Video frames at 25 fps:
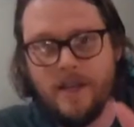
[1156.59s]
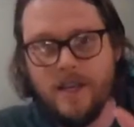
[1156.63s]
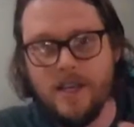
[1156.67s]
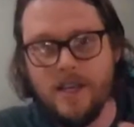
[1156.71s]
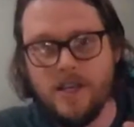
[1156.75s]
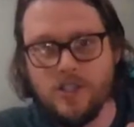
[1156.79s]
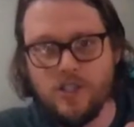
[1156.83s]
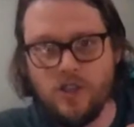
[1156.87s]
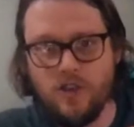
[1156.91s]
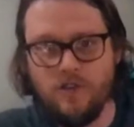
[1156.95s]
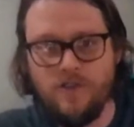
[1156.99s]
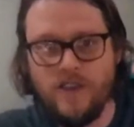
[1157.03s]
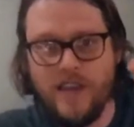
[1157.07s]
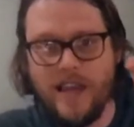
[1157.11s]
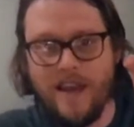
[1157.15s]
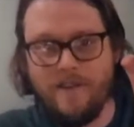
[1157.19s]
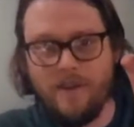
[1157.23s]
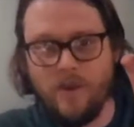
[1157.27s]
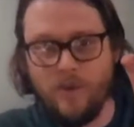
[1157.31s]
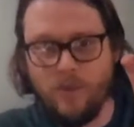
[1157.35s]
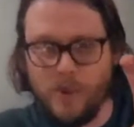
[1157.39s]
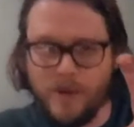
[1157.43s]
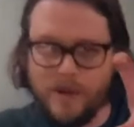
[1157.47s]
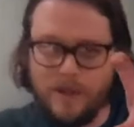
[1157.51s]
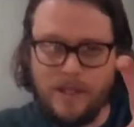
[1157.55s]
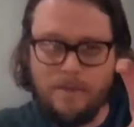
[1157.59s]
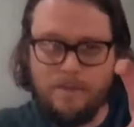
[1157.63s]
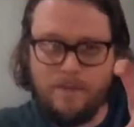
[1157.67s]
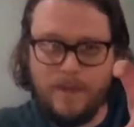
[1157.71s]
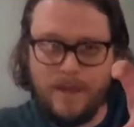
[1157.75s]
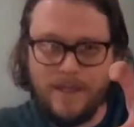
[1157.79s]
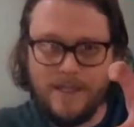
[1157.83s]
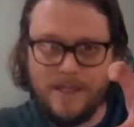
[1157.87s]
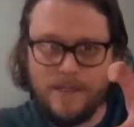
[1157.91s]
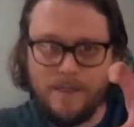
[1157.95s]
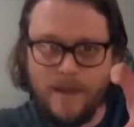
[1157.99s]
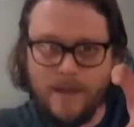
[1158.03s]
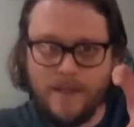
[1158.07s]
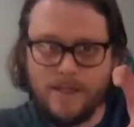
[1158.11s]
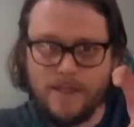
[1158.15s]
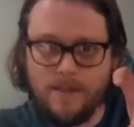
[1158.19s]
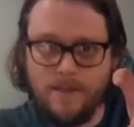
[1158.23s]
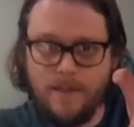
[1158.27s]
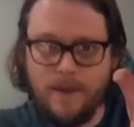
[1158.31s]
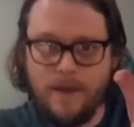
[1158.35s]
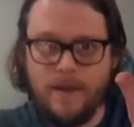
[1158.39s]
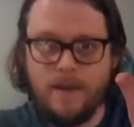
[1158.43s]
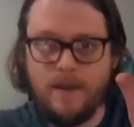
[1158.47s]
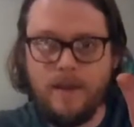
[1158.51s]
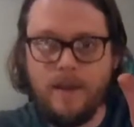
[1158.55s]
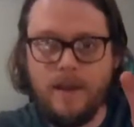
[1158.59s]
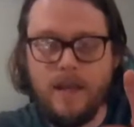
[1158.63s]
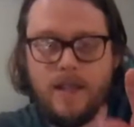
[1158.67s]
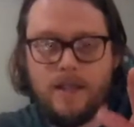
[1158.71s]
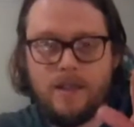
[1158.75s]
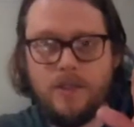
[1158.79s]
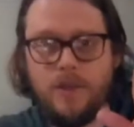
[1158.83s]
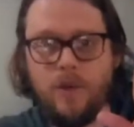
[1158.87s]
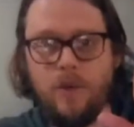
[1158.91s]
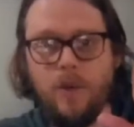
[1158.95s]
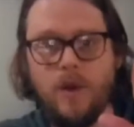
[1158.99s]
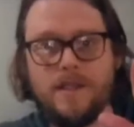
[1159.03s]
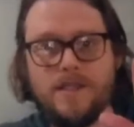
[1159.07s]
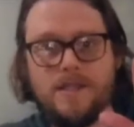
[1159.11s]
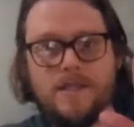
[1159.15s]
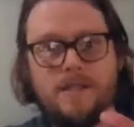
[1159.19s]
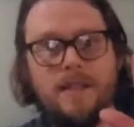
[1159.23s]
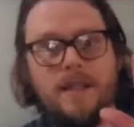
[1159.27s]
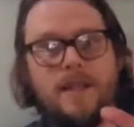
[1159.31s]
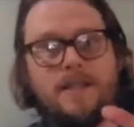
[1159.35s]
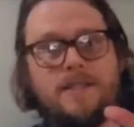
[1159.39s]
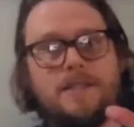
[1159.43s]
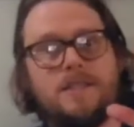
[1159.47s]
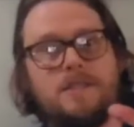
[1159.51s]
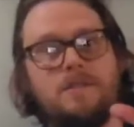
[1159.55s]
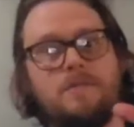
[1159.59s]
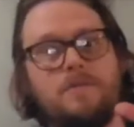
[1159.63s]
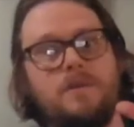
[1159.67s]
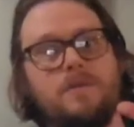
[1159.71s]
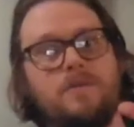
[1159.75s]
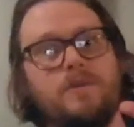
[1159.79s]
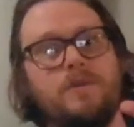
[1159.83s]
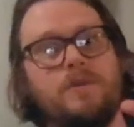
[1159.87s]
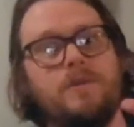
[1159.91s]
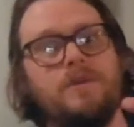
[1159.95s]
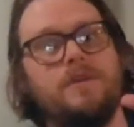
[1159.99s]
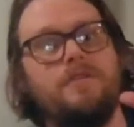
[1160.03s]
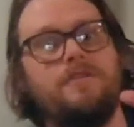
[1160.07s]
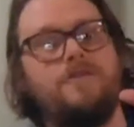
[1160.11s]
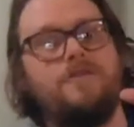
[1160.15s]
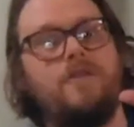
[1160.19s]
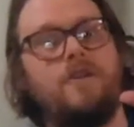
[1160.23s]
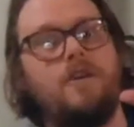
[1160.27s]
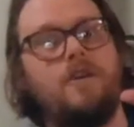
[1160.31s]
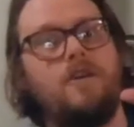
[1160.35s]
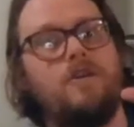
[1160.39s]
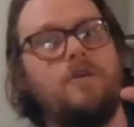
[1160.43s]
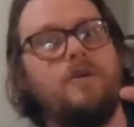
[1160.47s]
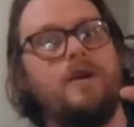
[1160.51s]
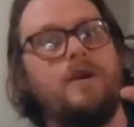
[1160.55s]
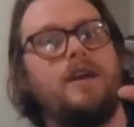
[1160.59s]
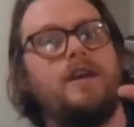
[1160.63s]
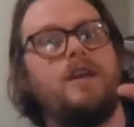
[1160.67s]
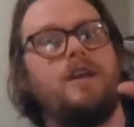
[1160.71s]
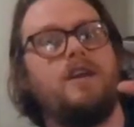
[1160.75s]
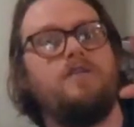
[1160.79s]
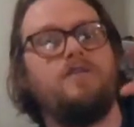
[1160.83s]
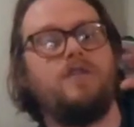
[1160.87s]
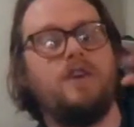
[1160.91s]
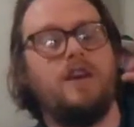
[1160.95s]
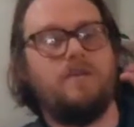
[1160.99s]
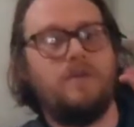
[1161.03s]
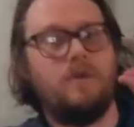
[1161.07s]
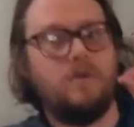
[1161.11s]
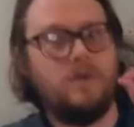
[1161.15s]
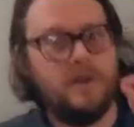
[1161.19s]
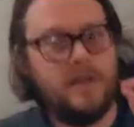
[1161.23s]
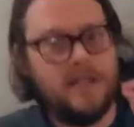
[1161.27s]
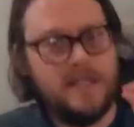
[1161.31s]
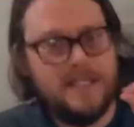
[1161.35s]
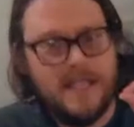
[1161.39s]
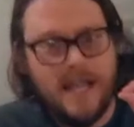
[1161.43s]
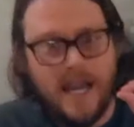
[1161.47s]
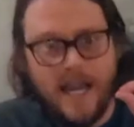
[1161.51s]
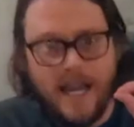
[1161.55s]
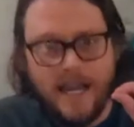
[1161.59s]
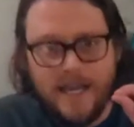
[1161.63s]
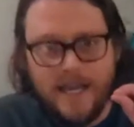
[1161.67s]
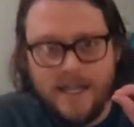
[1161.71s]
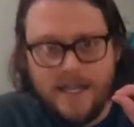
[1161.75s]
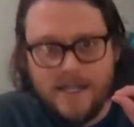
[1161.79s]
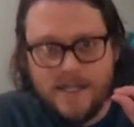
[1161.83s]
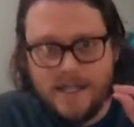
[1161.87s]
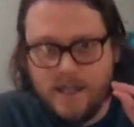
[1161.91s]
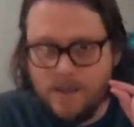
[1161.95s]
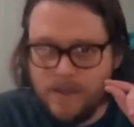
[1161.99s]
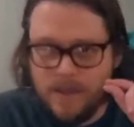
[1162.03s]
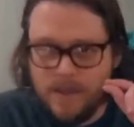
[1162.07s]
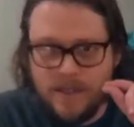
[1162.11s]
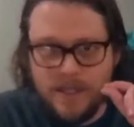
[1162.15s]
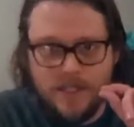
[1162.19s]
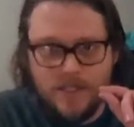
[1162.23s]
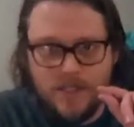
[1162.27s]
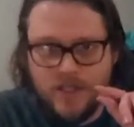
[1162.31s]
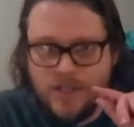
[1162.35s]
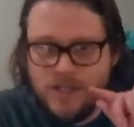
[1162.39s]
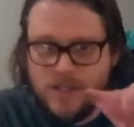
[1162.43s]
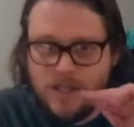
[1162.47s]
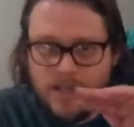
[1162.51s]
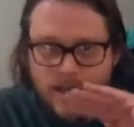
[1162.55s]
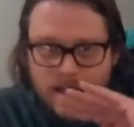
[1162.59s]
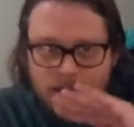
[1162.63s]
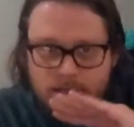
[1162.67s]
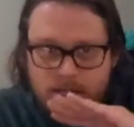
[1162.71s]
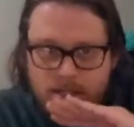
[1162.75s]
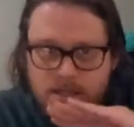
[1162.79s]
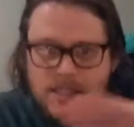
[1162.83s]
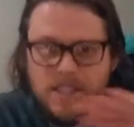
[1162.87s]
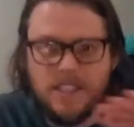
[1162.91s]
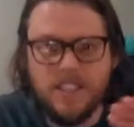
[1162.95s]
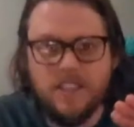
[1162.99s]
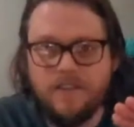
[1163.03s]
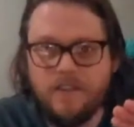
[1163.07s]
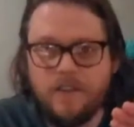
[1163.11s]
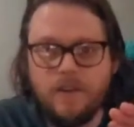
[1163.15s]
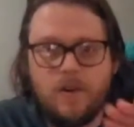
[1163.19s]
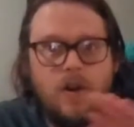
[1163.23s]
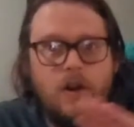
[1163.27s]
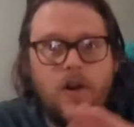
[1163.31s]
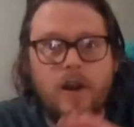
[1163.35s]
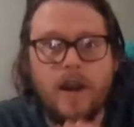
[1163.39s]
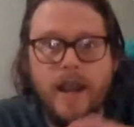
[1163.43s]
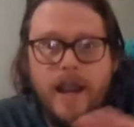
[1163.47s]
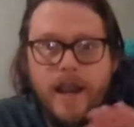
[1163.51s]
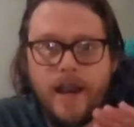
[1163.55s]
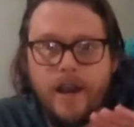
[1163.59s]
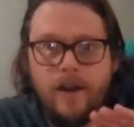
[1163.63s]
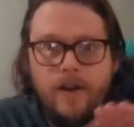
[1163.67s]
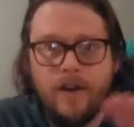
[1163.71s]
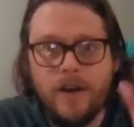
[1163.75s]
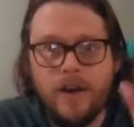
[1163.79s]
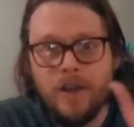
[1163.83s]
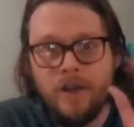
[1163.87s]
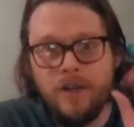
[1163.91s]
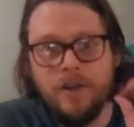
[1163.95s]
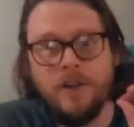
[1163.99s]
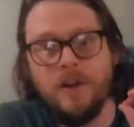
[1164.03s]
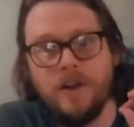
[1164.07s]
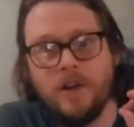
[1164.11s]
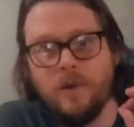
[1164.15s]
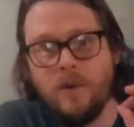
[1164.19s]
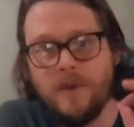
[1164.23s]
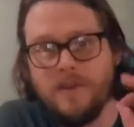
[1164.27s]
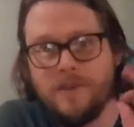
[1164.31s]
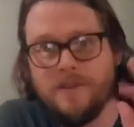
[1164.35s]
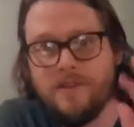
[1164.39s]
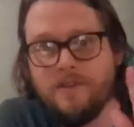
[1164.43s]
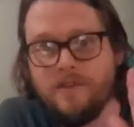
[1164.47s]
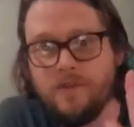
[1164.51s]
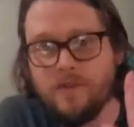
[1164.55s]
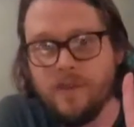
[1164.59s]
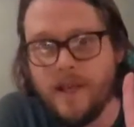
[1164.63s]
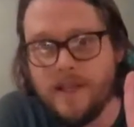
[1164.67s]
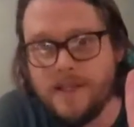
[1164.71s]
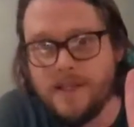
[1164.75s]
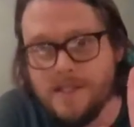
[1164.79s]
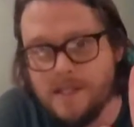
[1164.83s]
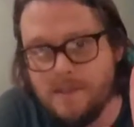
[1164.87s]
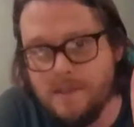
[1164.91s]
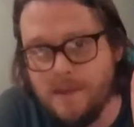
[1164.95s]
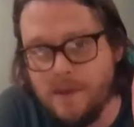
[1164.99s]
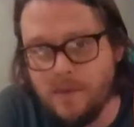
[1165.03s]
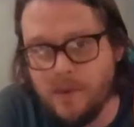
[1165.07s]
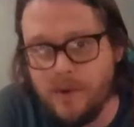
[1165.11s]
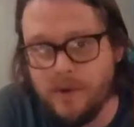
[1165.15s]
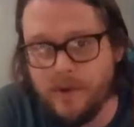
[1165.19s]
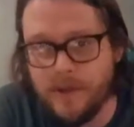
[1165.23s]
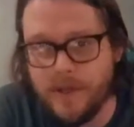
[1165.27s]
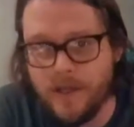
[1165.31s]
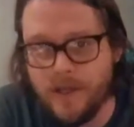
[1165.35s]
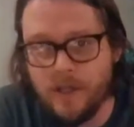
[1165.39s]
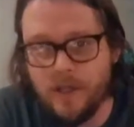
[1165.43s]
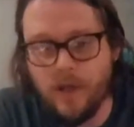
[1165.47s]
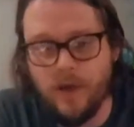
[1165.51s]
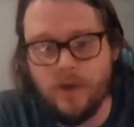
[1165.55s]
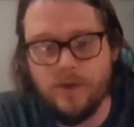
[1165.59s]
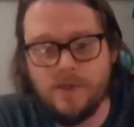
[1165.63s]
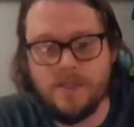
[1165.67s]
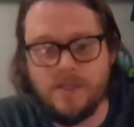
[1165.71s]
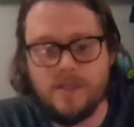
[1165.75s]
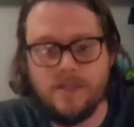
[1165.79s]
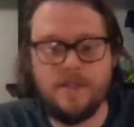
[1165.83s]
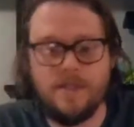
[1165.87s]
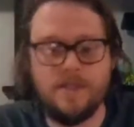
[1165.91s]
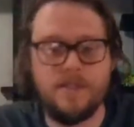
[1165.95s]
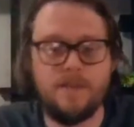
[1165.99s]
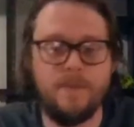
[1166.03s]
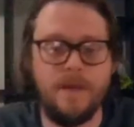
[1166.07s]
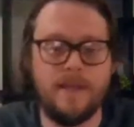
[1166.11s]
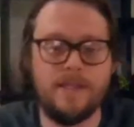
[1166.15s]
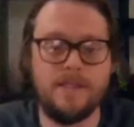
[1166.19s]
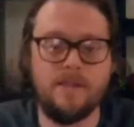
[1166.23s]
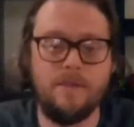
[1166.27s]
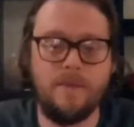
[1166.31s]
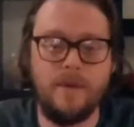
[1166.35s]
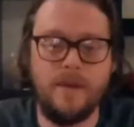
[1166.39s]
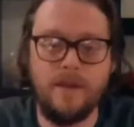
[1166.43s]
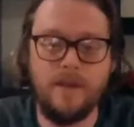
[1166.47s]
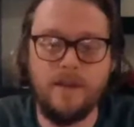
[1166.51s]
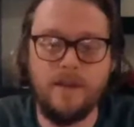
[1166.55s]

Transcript: So if you have a really big specimen, you want the lens to be really far away. If you have a really tiny, something that's just like a sliver or a hair, you're going to want the lens to be really close to the specimen.